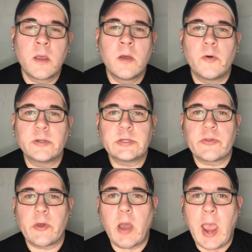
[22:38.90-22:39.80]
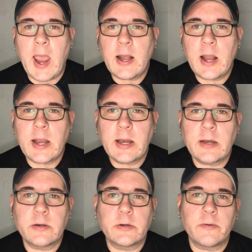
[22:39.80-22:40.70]
which is an online
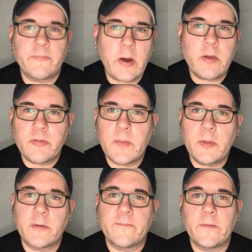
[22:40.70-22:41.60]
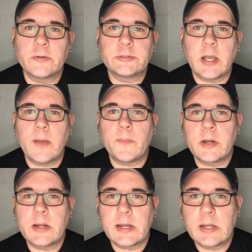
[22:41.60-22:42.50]
editor very similar to Photoshop, where
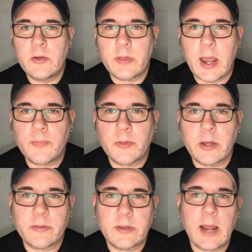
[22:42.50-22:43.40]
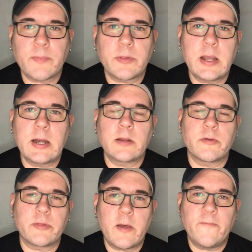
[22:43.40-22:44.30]
you can use apps like Snapseed on
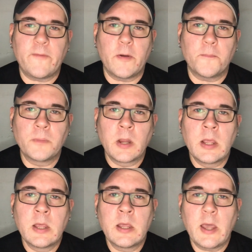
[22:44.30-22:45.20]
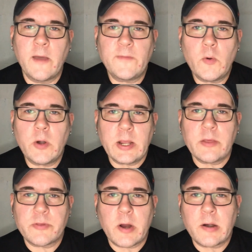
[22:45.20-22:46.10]
your cell phone if you want to
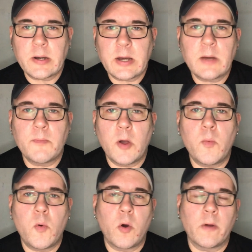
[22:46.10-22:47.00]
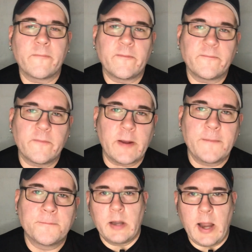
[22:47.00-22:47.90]
get started in the mobile world for free.
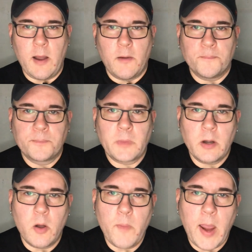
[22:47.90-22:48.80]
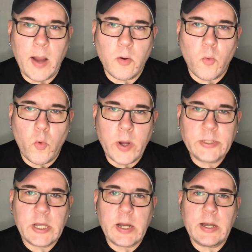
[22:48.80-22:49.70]
Now, no matter
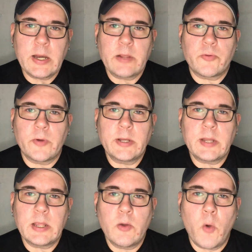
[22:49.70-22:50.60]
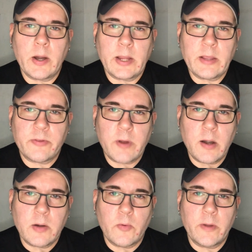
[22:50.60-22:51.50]
which editing suite that you want to get
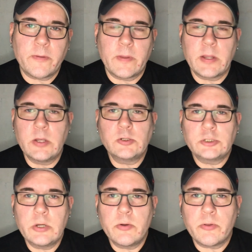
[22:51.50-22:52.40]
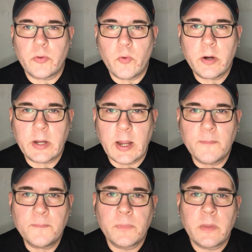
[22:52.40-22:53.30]
started with or that you choose to work
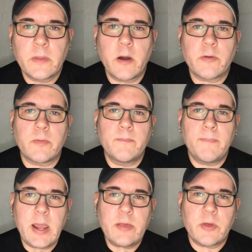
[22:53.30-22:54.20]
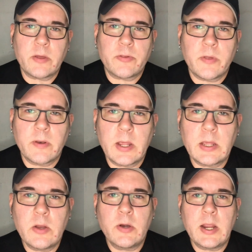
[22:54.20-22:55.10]
in, there are some basics that
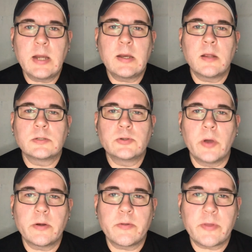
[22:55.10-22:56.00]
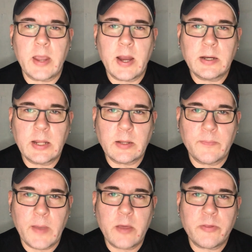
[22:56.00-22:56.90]
you need to understand to get the
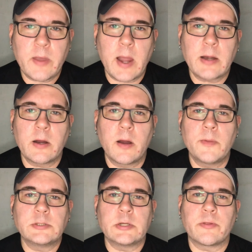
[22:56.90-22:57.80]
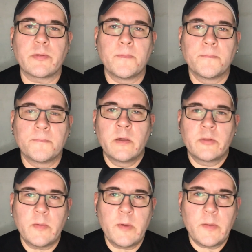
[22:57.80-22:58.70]
best out of your images.
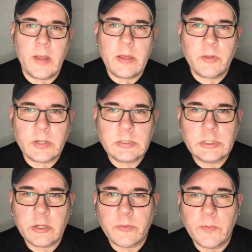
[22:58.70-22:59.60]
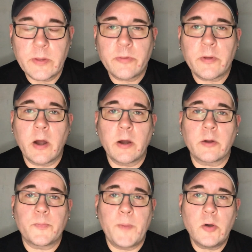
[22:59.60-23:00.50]
Some of the basic adjustments are
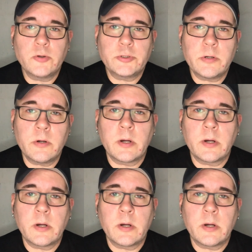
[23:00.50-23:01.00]
exposure,